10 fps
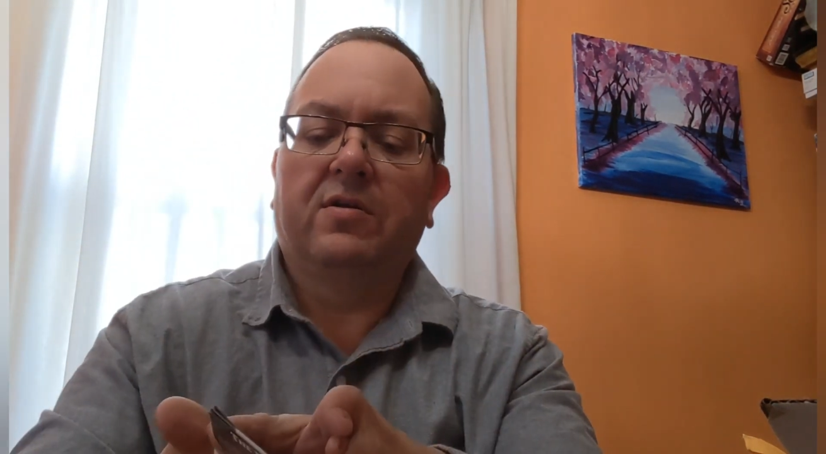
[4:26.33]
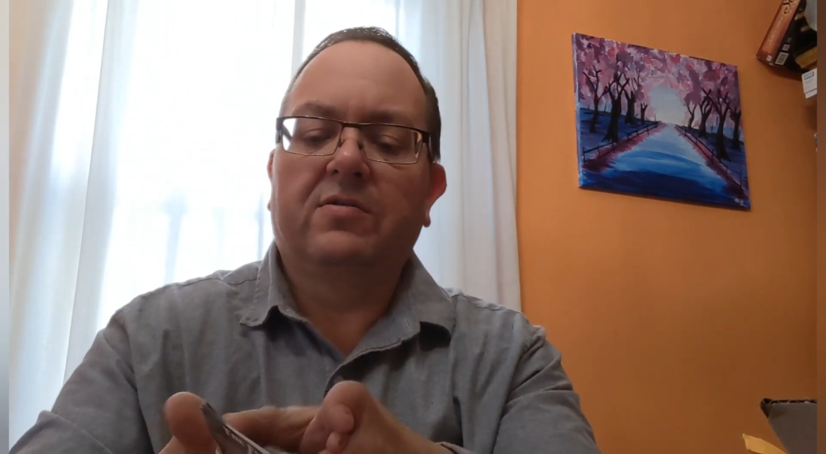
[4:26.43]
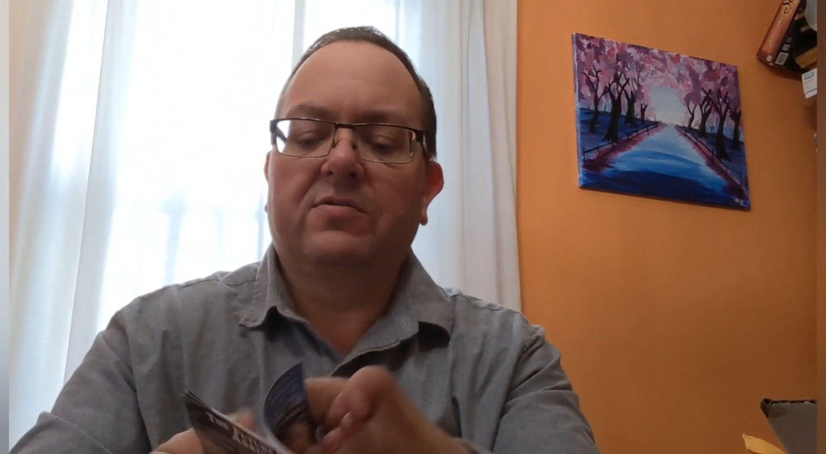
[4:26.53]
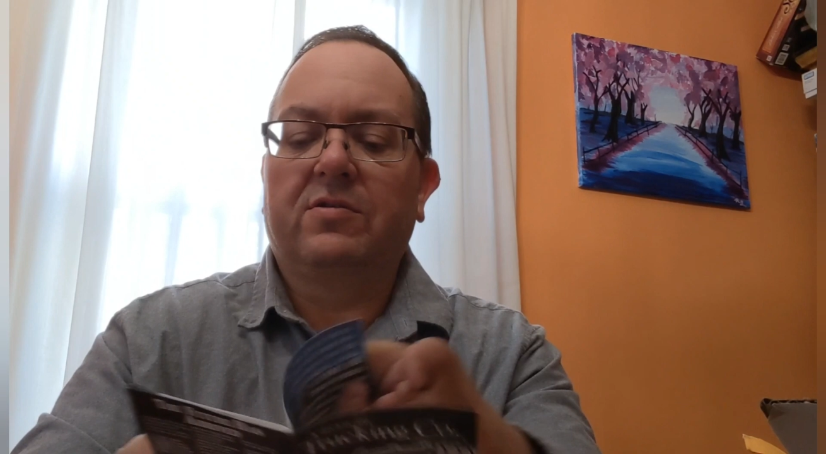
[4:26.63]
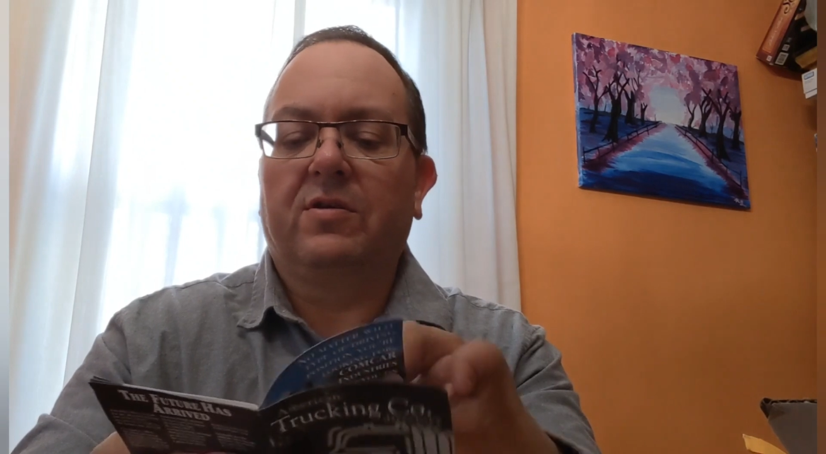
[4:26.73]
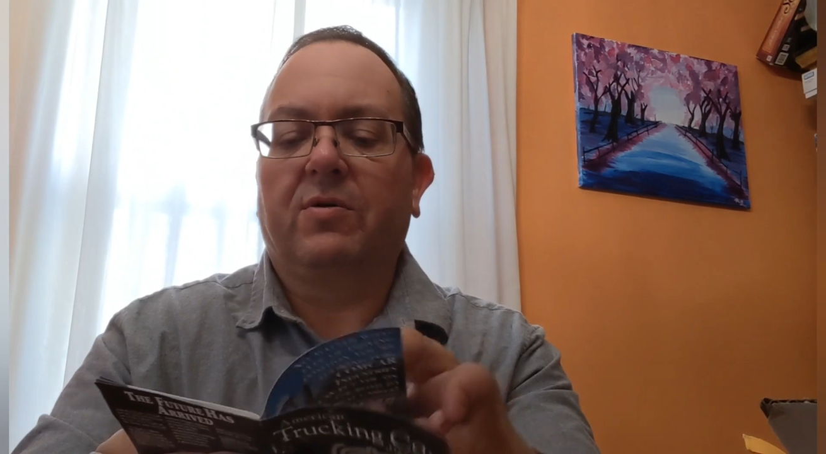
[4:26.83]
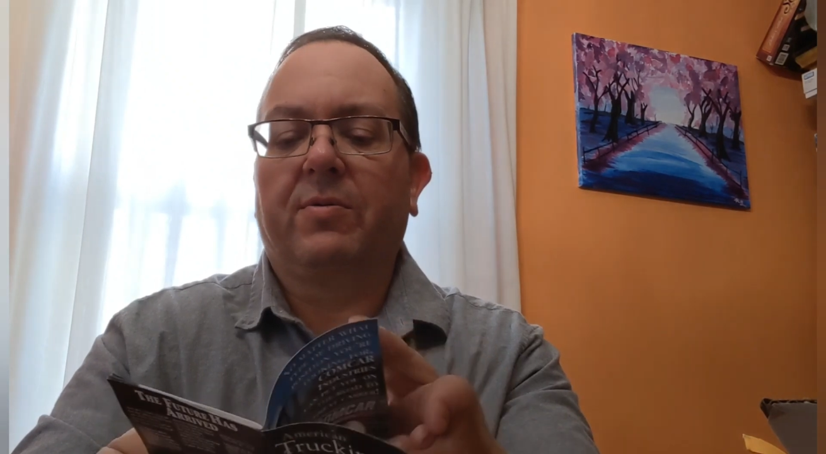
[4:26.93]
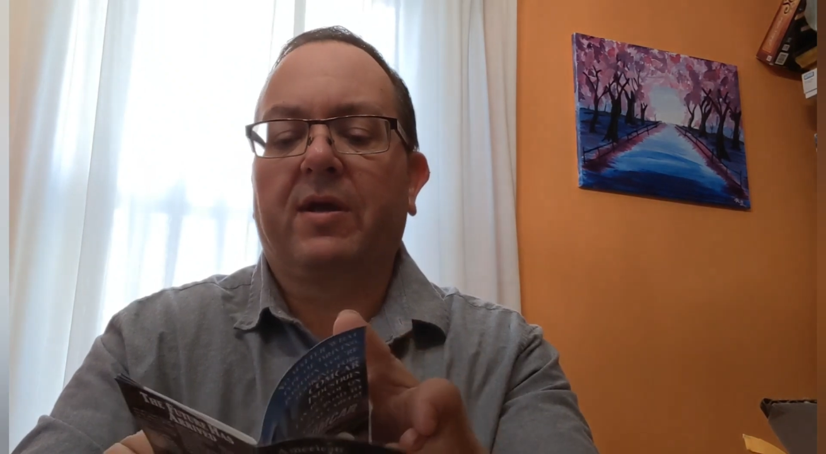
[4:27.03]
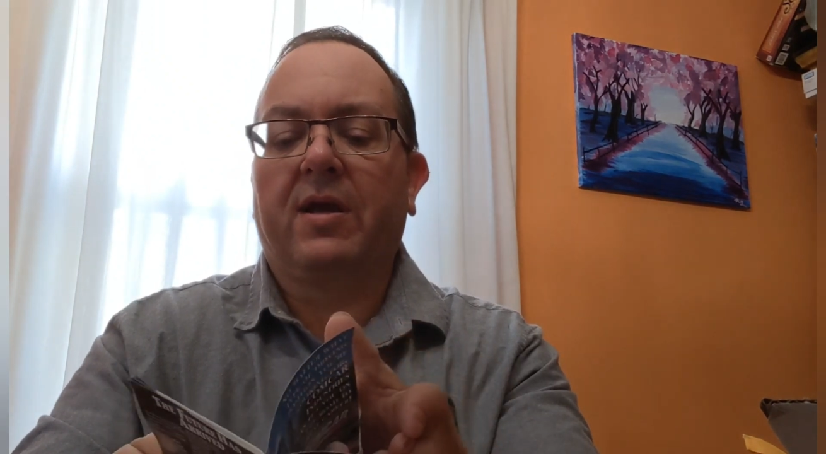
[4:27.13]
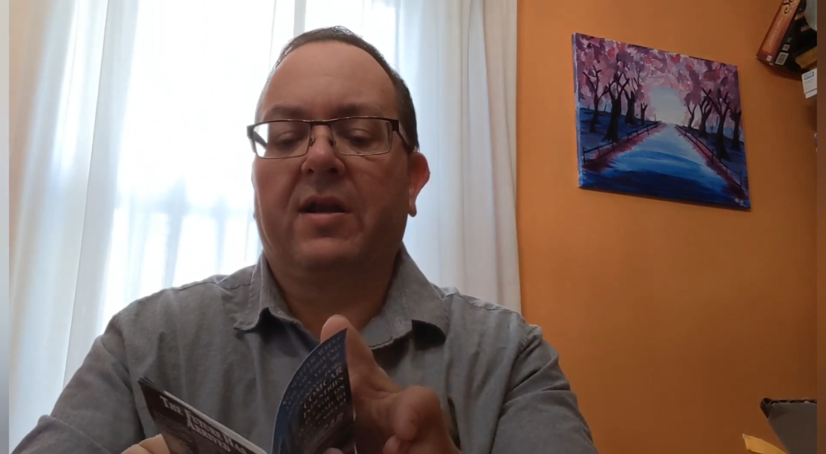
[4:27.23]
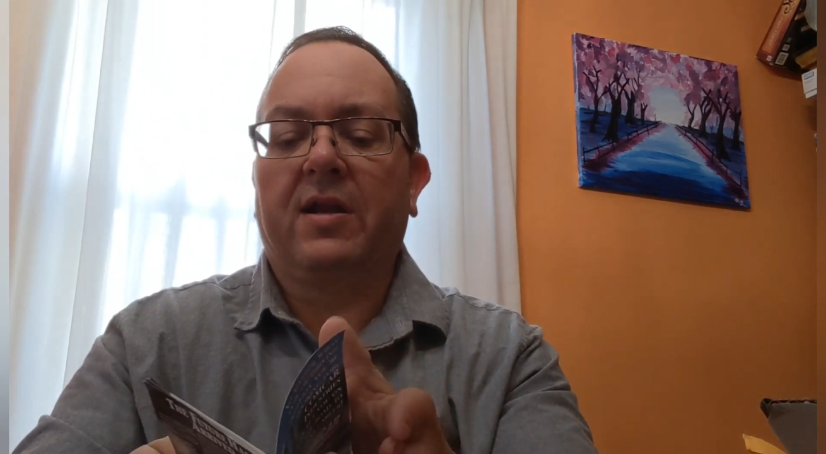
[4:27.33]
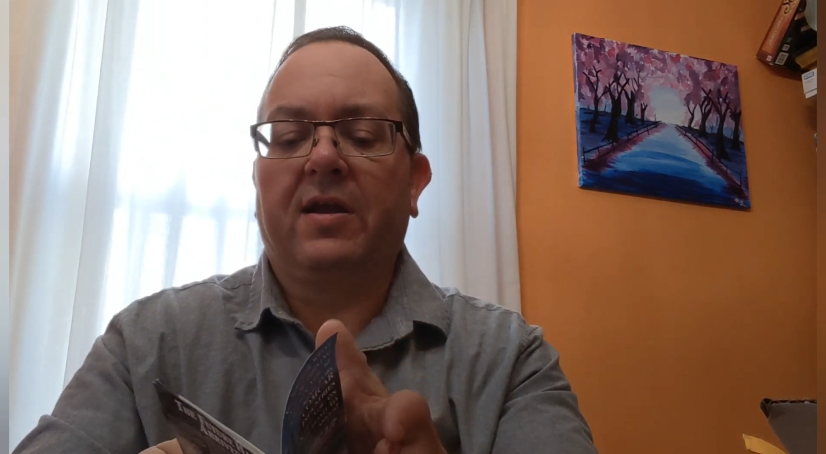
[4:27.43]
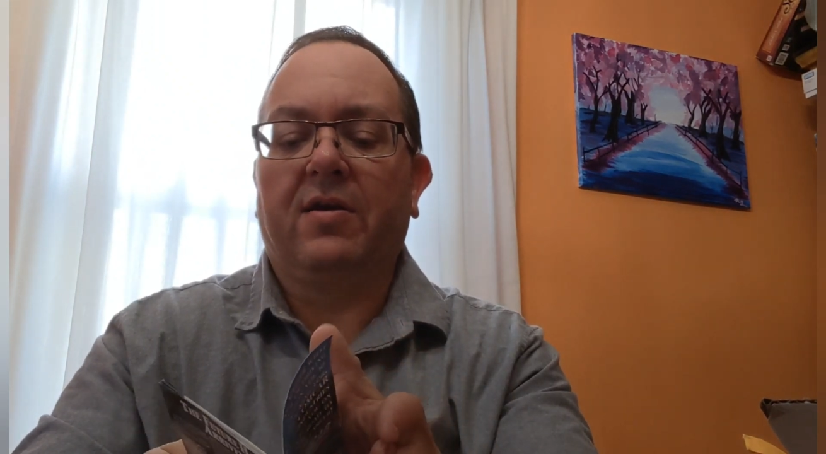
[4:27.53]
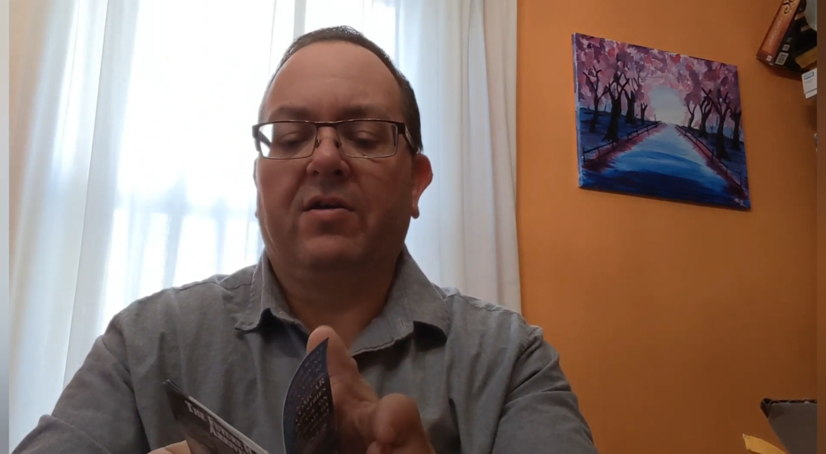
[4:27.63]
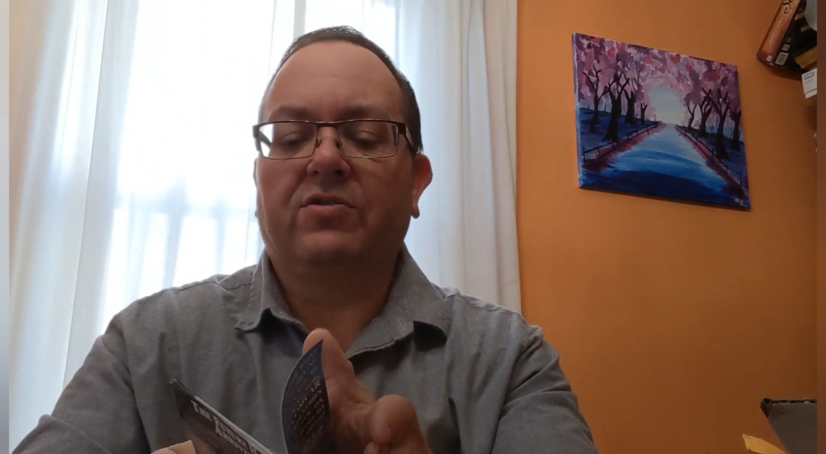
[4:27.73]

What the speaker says: Let's see, what do we got in here? Oh,